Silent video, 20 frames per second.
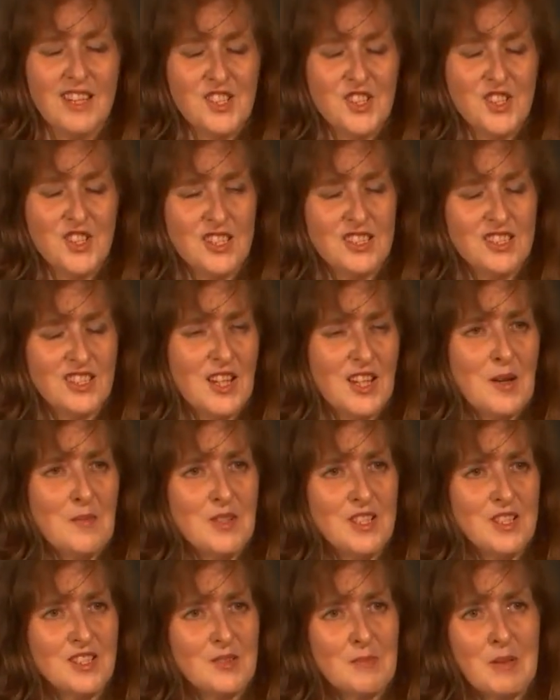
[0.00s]
easier to
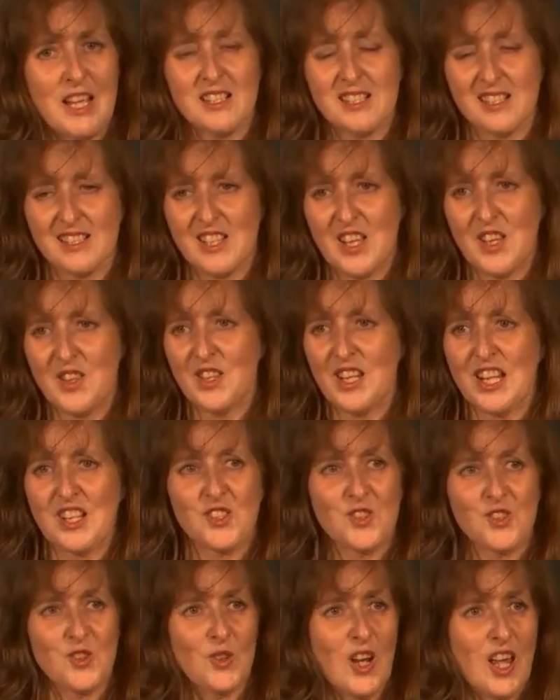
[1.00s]
come into places like the
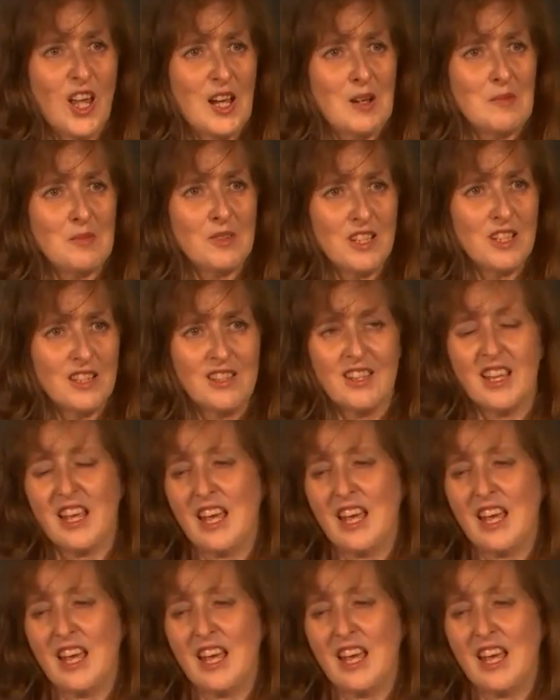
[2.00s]
National Library